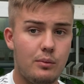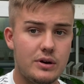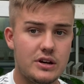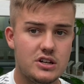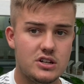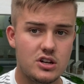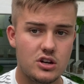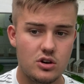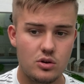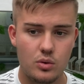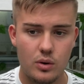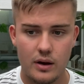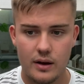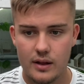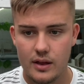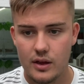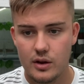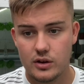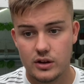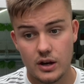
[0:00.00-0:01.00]

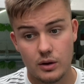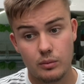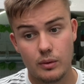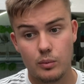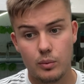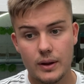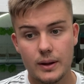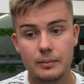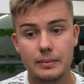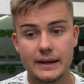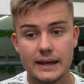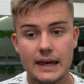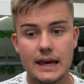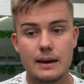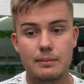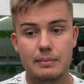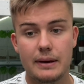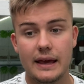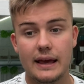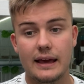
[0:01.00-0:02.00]
we will be
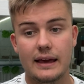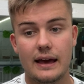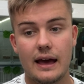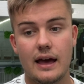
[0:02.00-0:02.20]
keeping